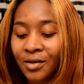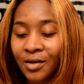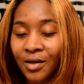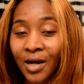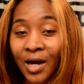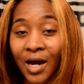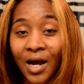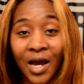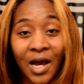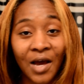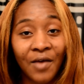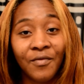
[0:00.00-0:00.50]

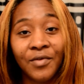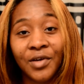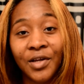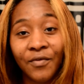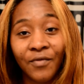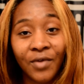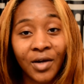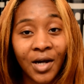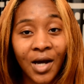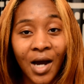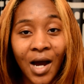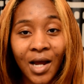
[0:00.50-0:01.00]
I haven't
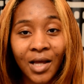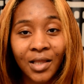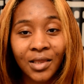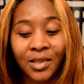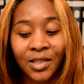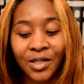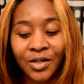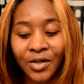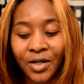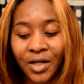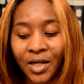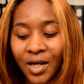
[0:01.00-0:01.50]
even gotten
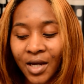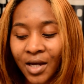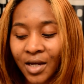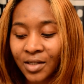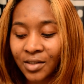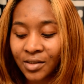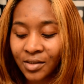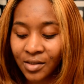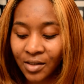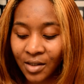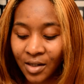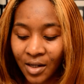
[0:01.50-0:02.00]
there
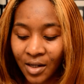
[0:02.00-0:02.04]
yet,